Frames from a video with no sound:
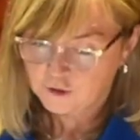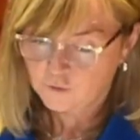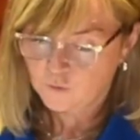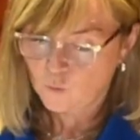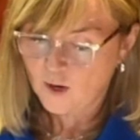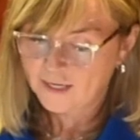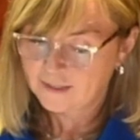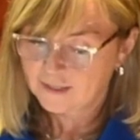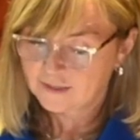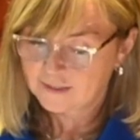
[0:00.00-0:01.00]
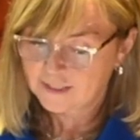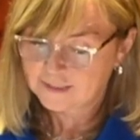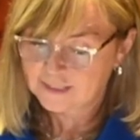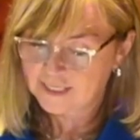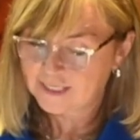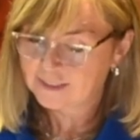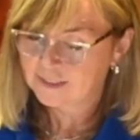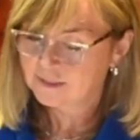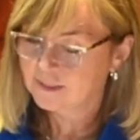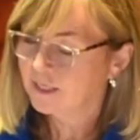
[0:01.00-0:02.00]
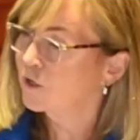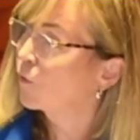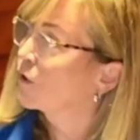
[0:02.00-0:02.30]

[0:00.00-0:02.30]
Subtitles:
the white is the existing north